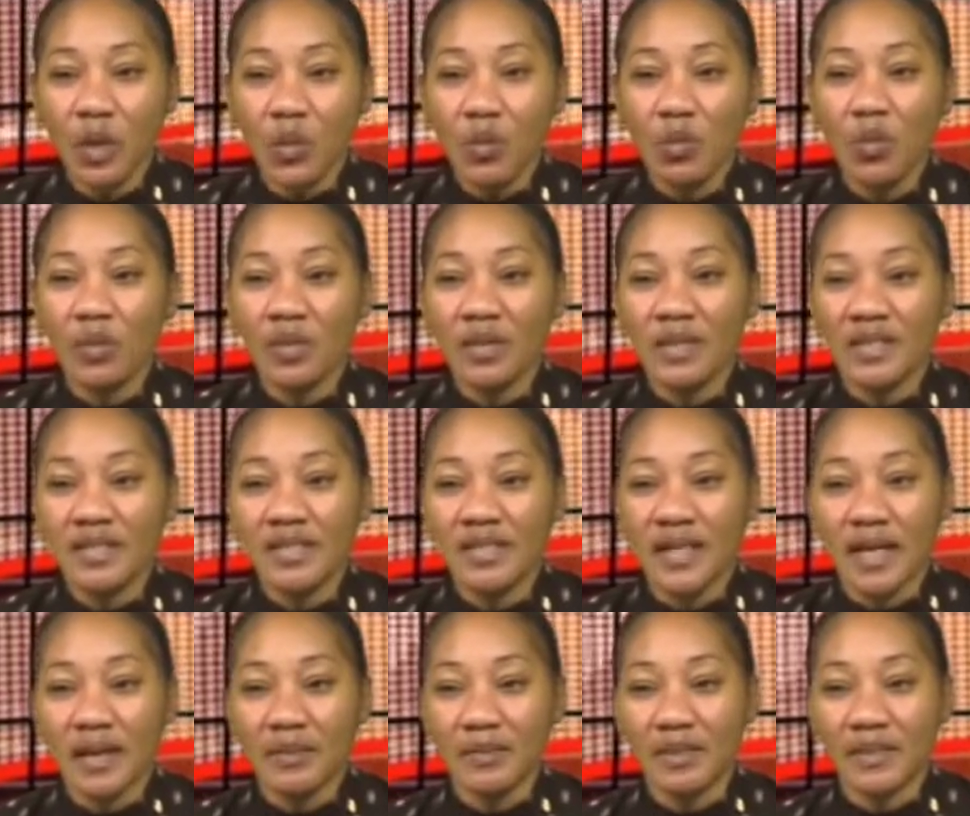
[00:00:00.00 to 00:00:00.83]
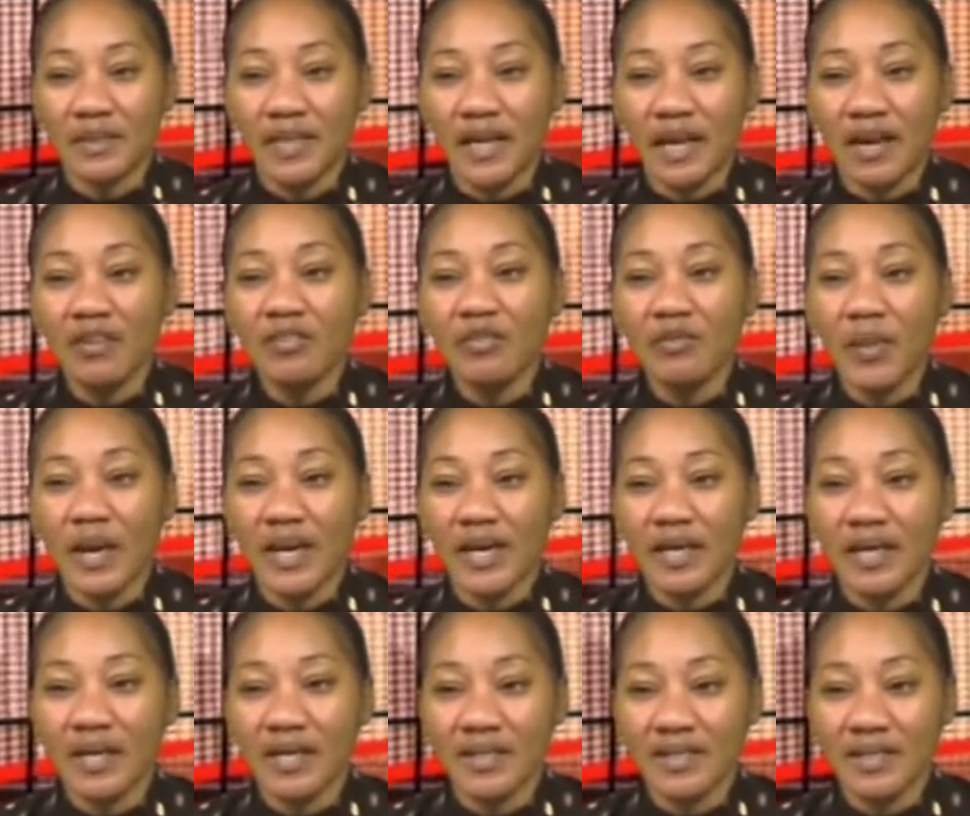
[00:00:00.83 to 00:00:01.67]
Woman stabbed to death by
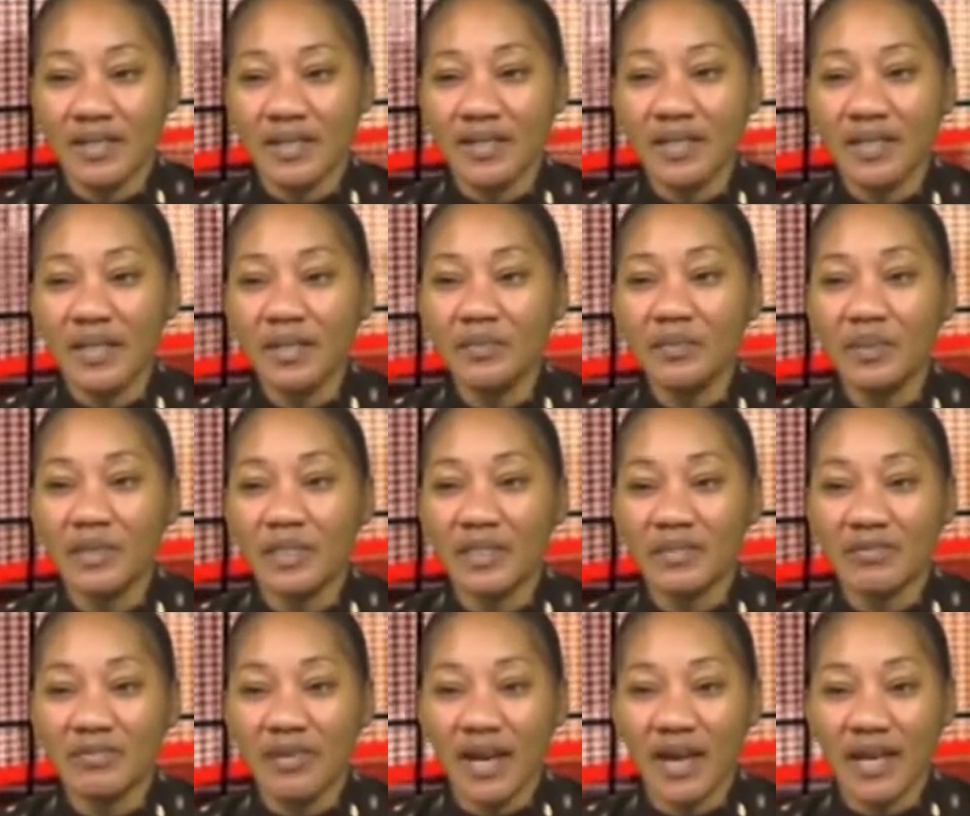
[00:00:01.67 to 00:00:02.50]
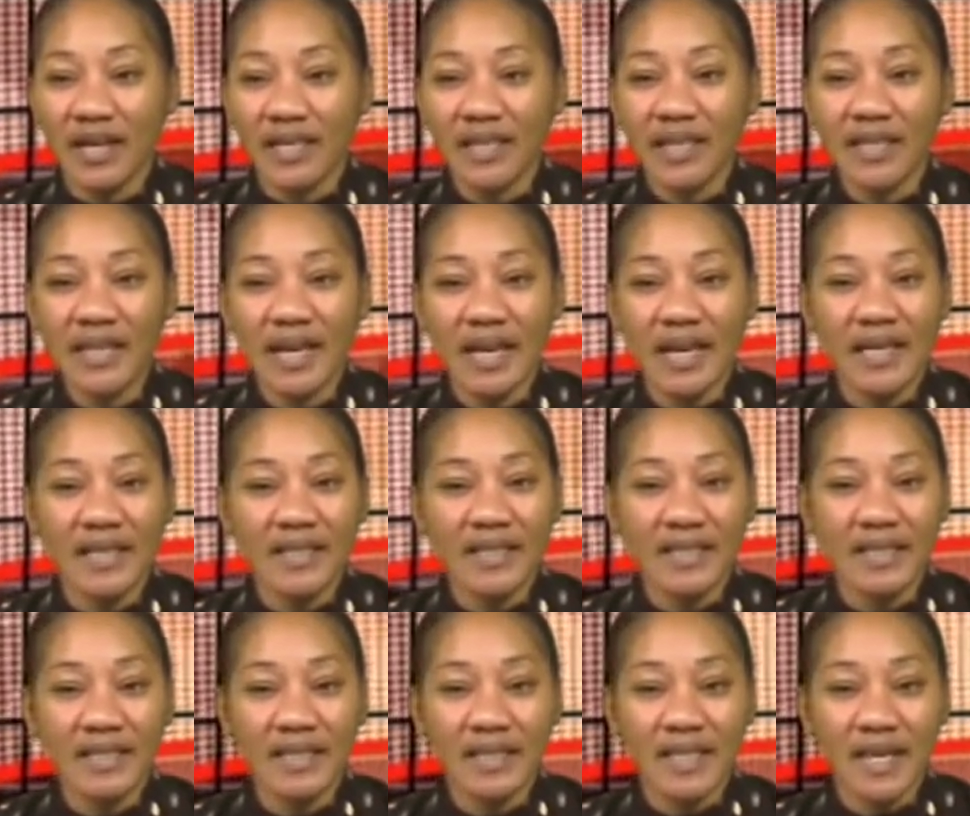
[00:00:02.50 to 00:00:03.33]
cousin in Piti Valley, and
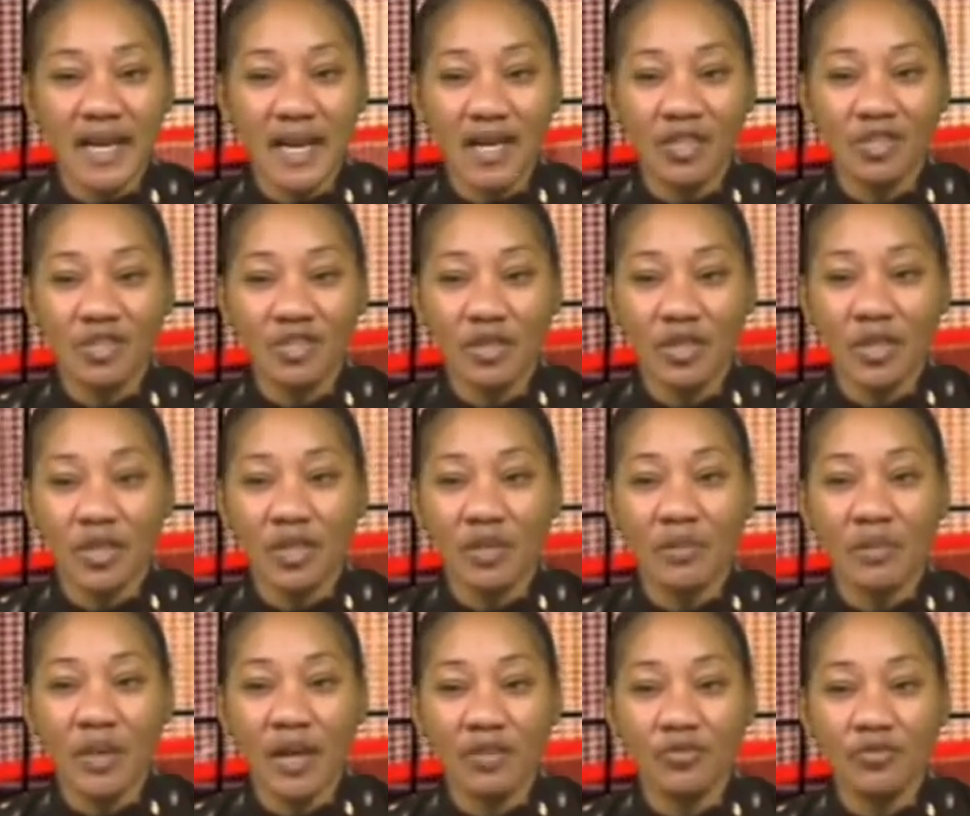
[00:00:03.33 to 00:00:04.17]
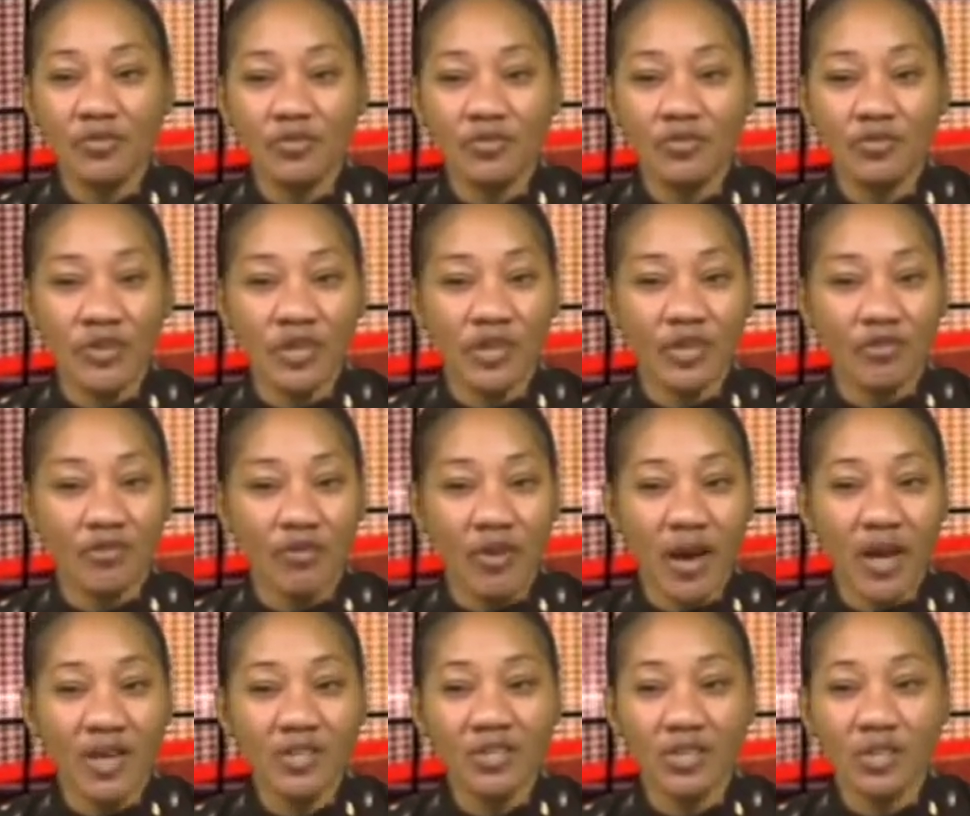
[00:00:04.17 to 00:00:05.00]
internationally, metro train
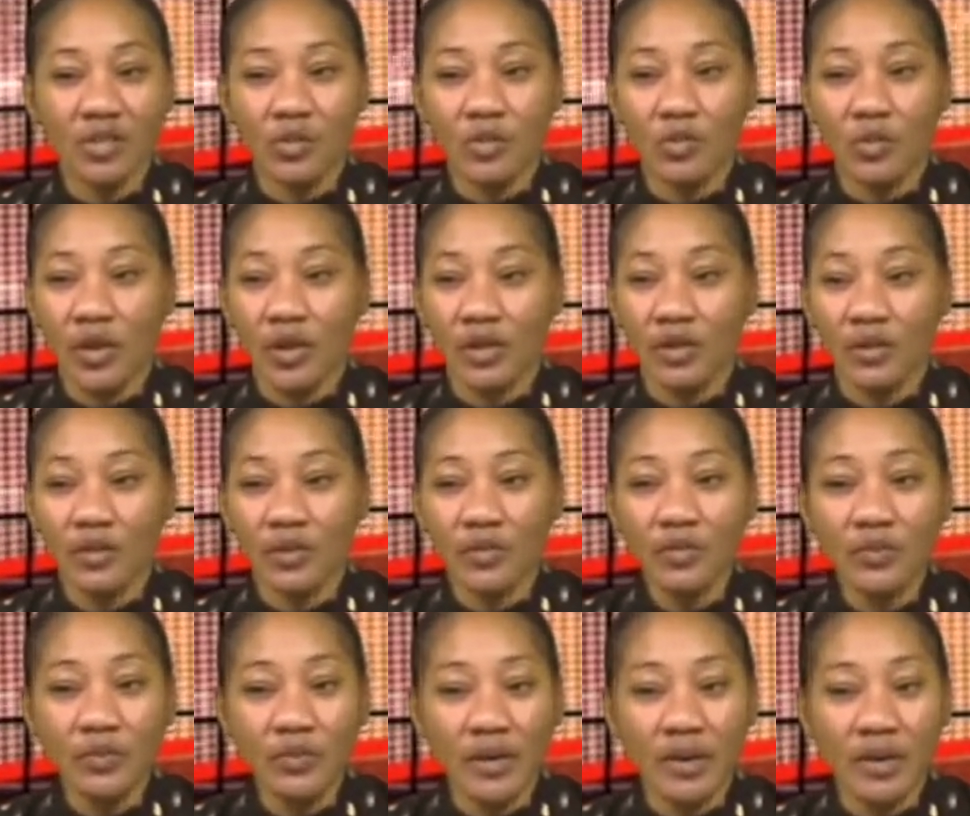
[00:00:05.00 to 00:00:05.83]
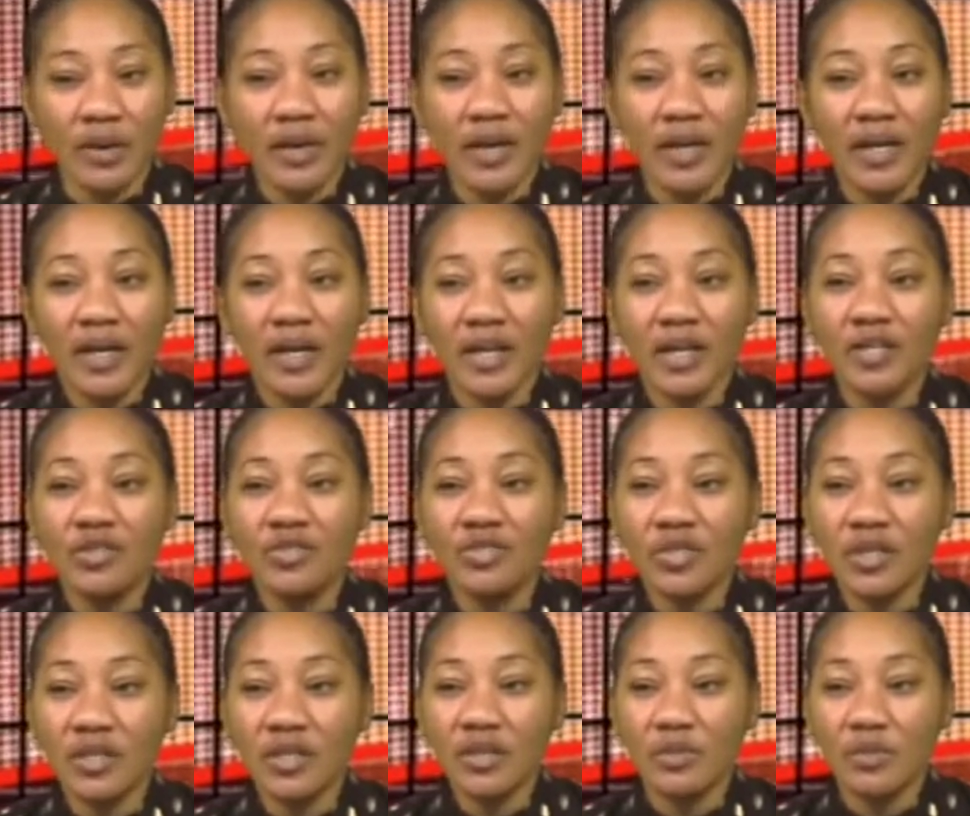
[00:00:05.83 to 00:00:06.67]
crash in Kuala Lumpur
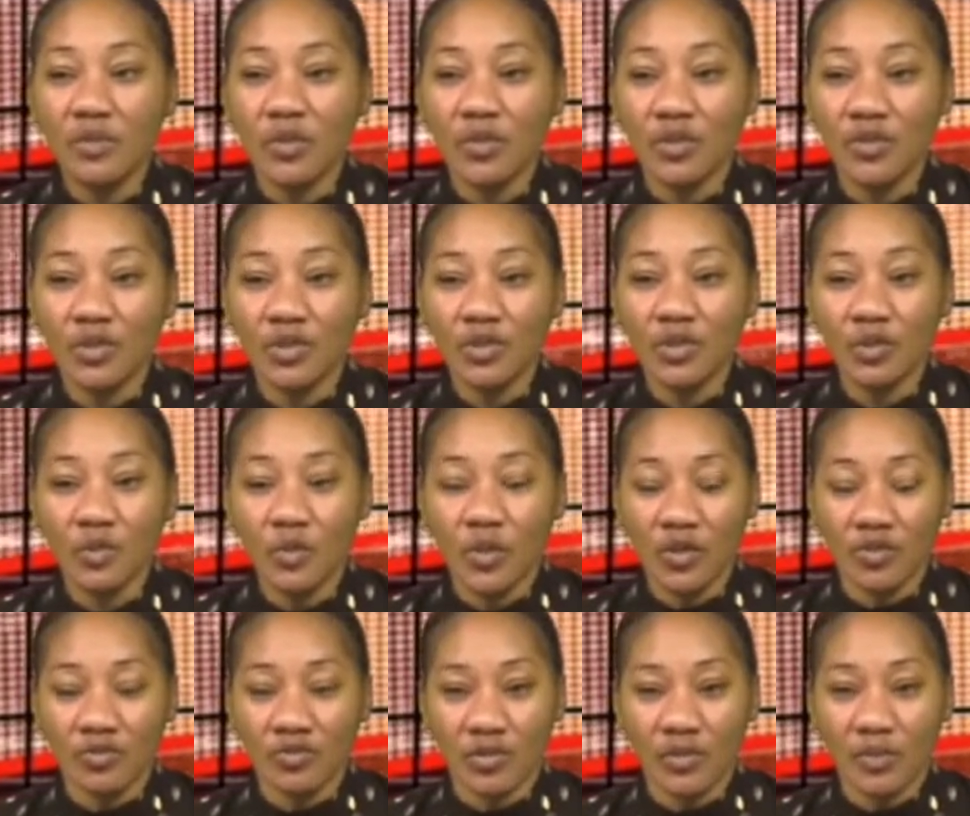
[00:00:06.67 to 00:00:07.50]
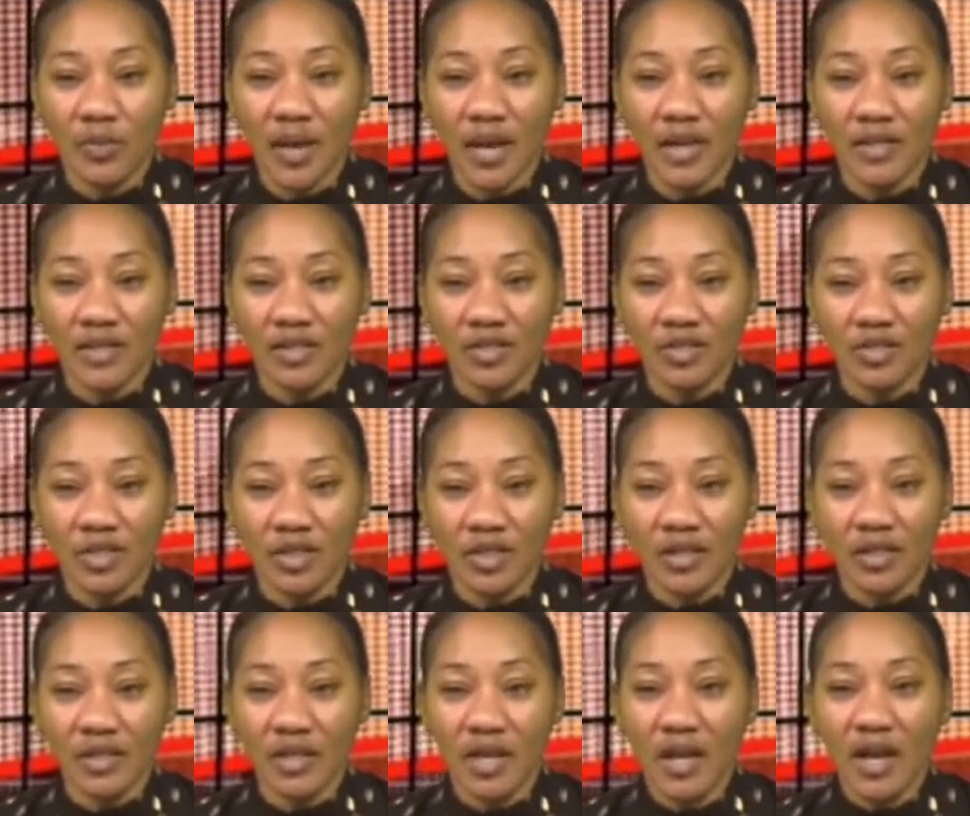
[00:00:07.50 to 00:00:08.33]
injures more than 200
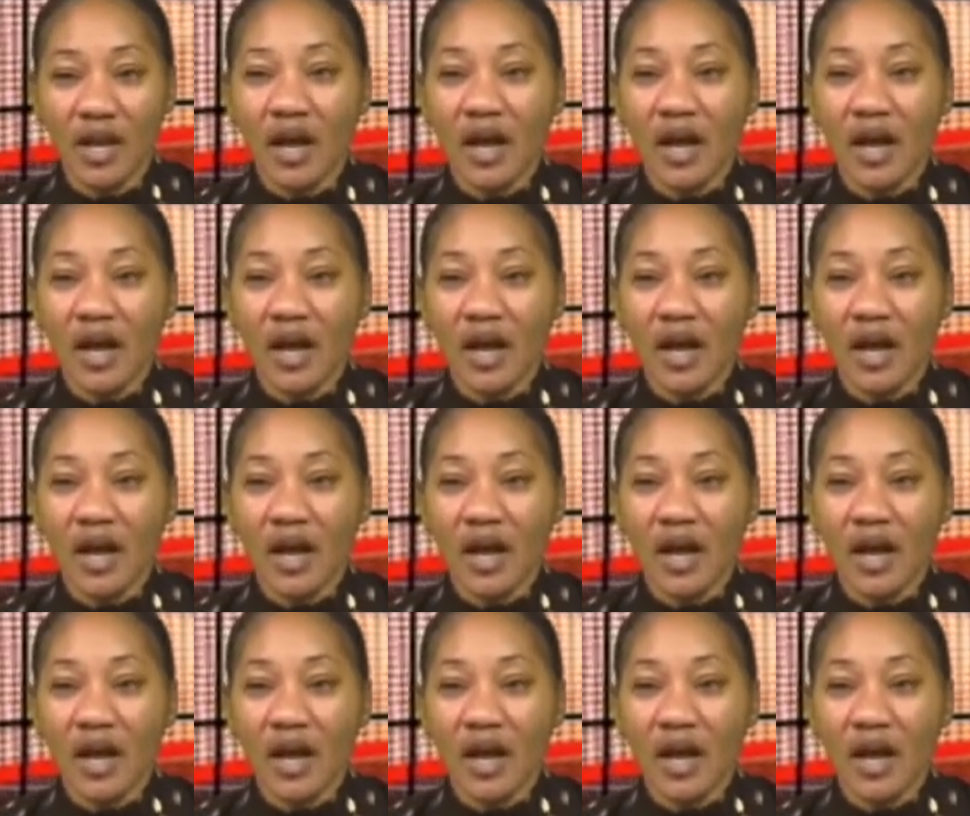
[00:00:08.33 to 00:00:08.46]
passengers.